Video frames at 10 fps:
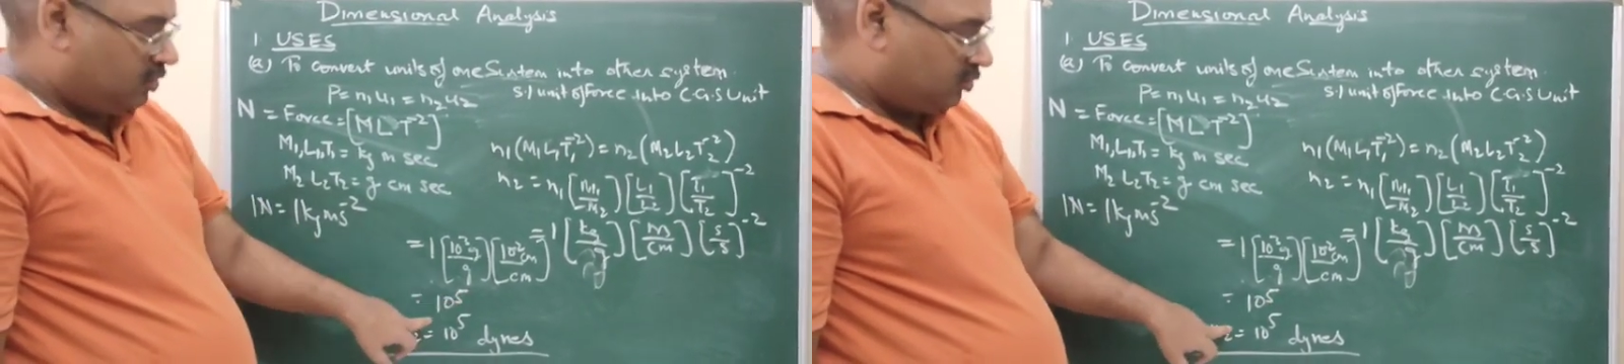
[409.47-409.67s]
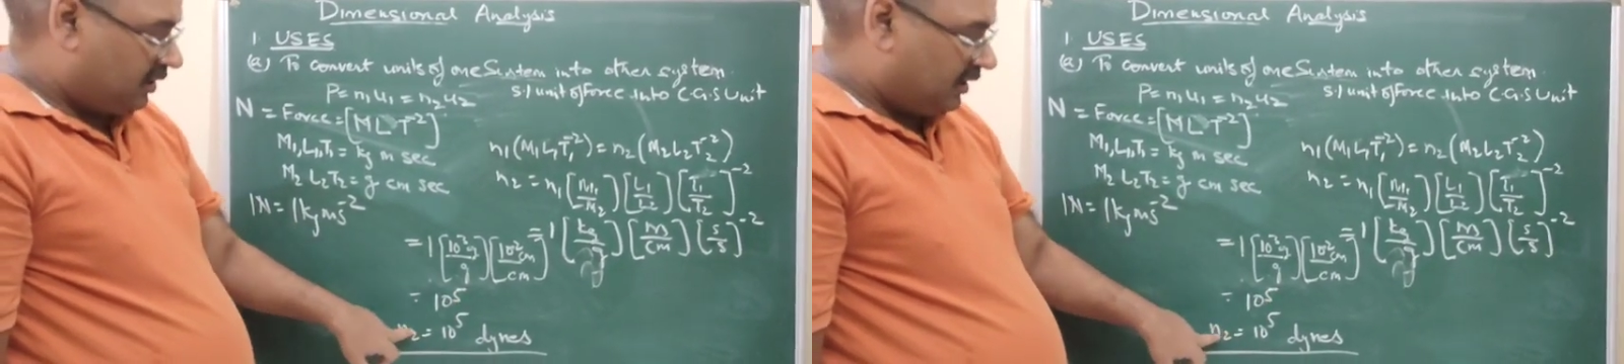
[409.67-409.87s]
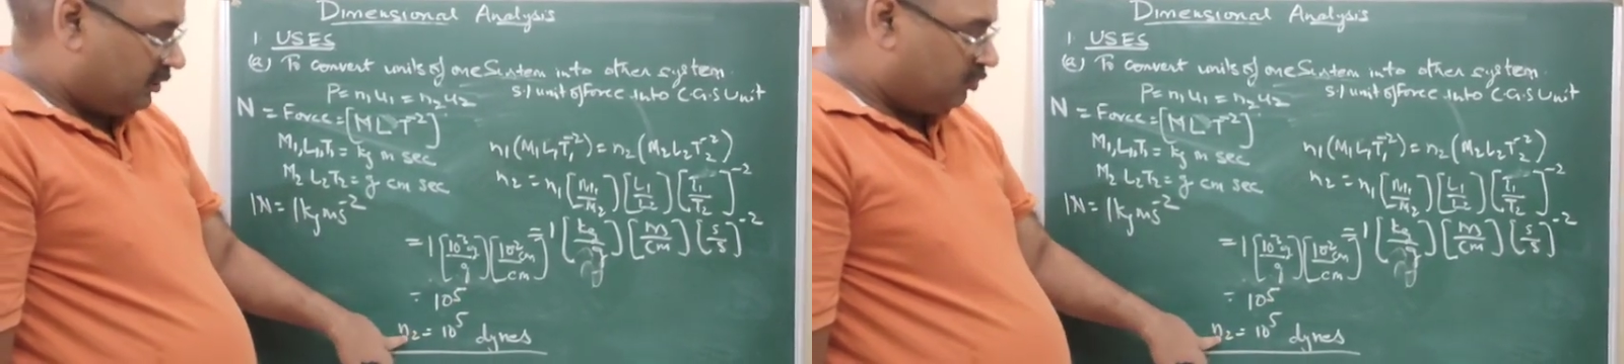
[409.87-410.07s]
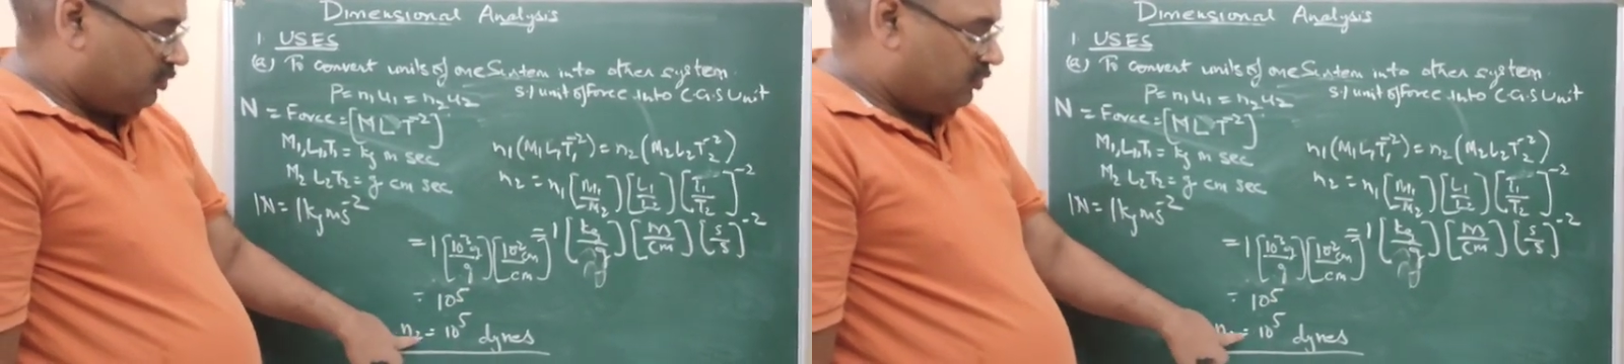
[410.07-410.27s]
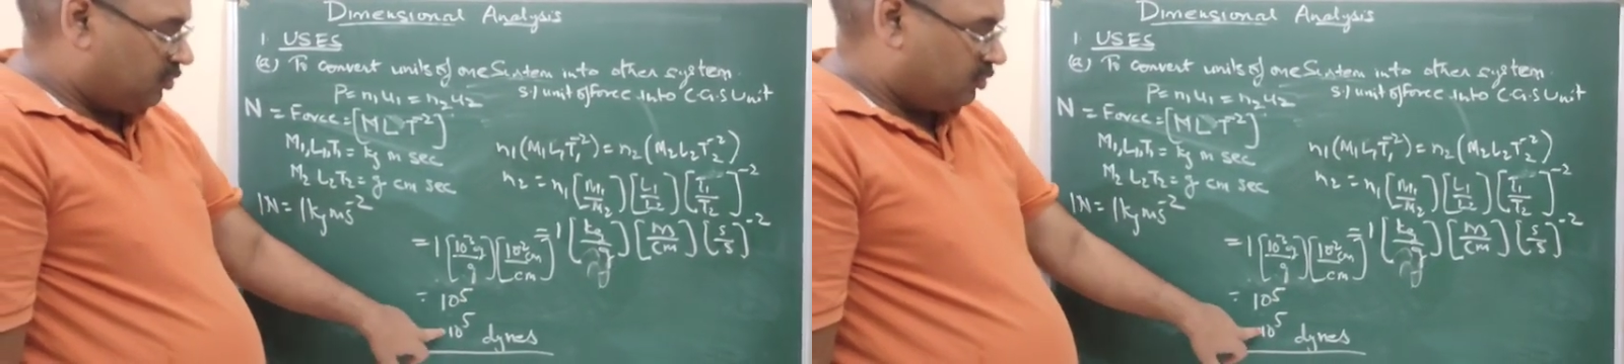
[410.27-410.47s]
So N2
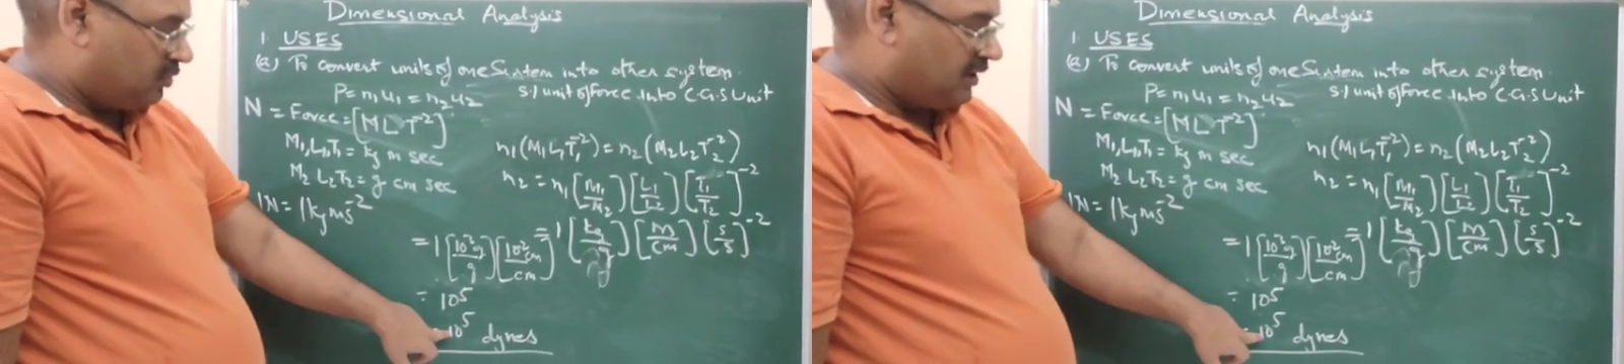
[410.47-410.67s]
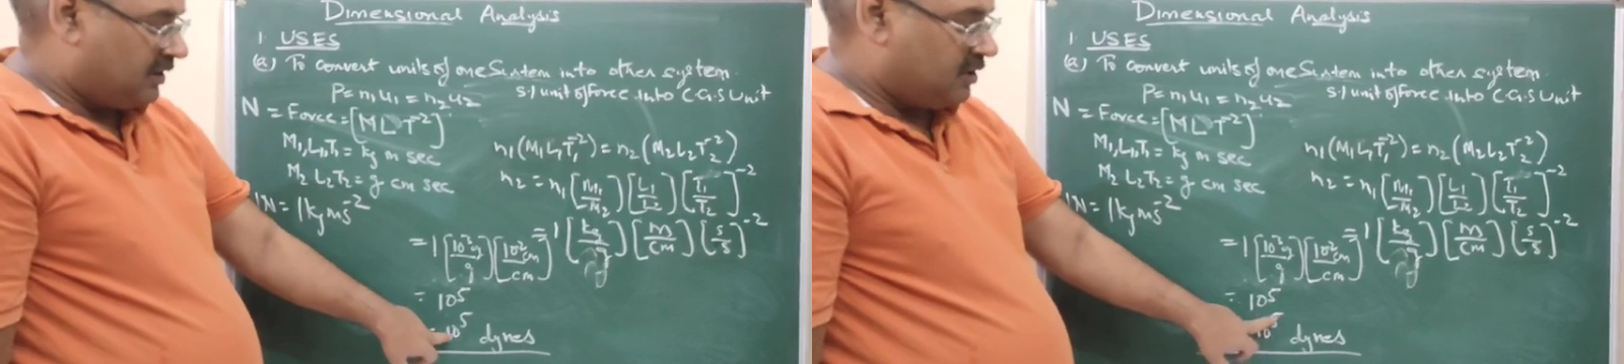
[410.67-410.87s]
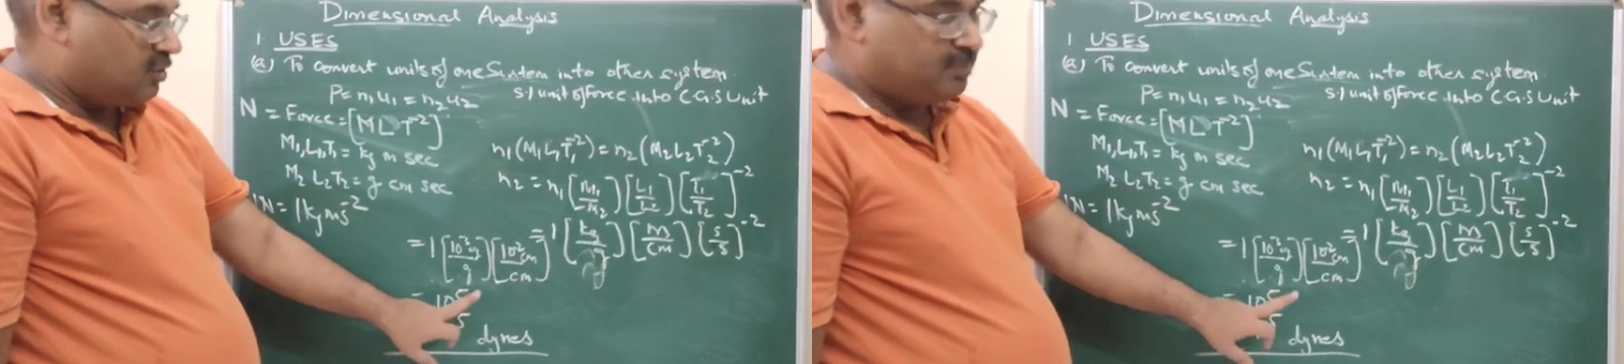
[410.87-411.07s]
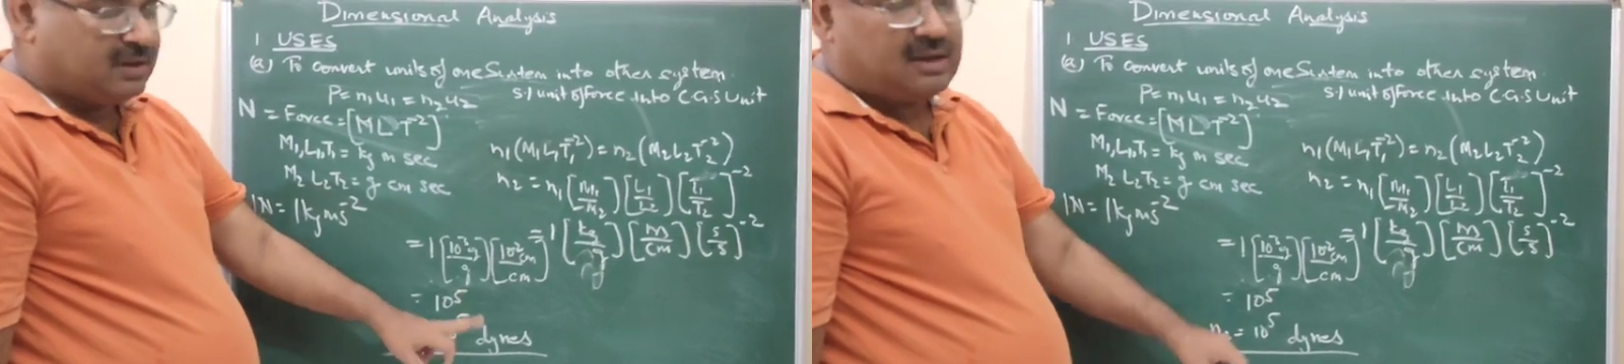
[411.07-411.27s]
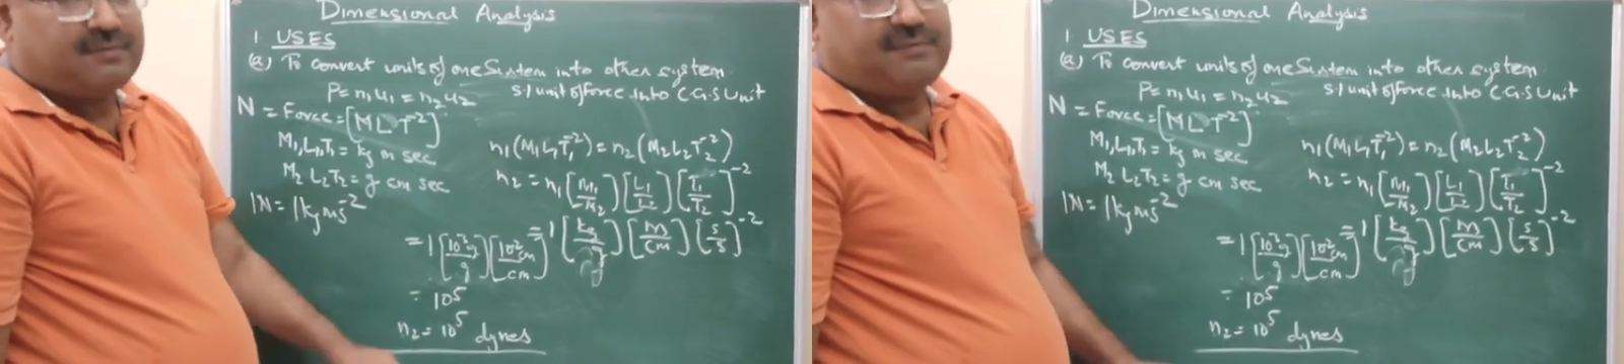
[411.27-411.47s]
is equal to 10 raised to
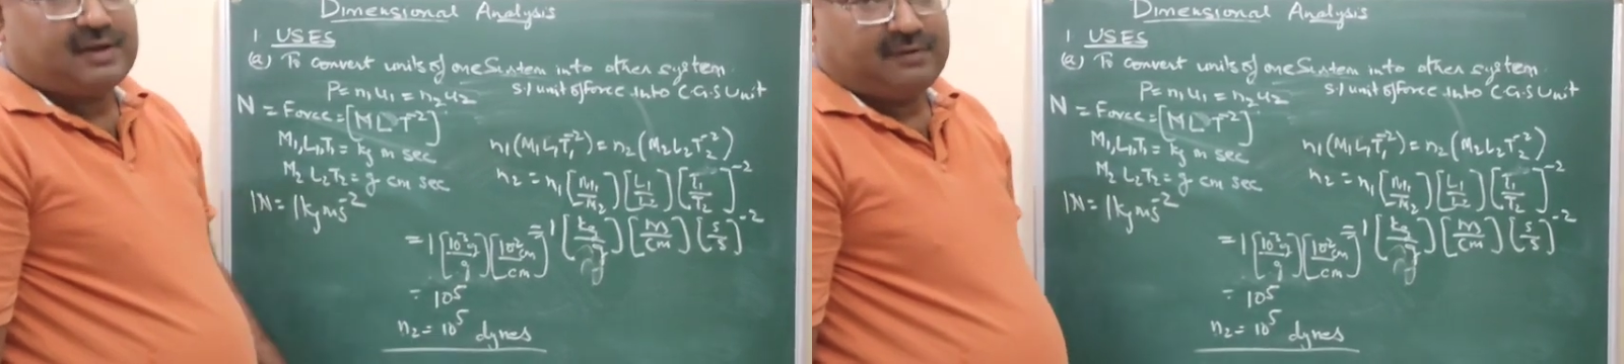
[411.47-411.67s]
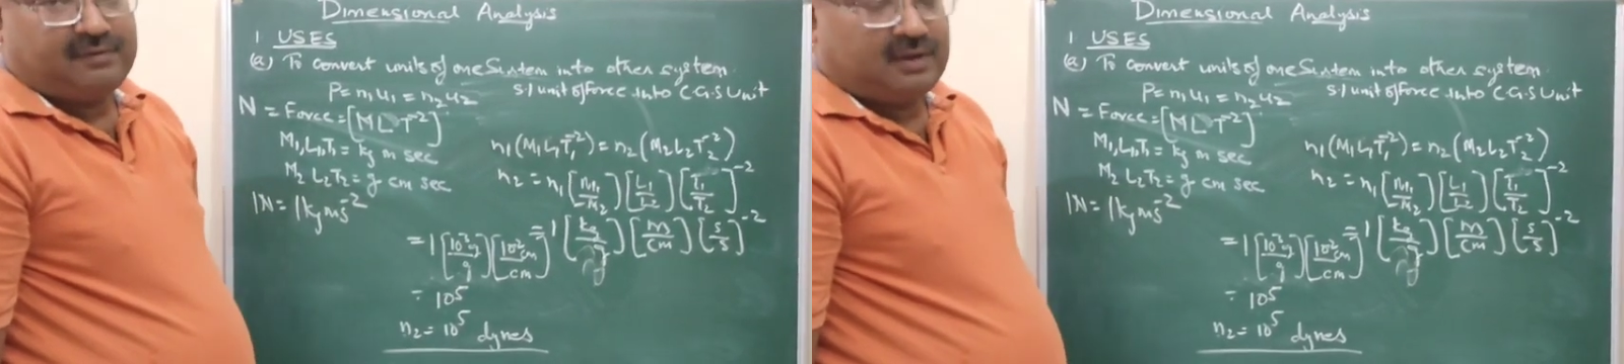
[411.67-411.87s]
power 5,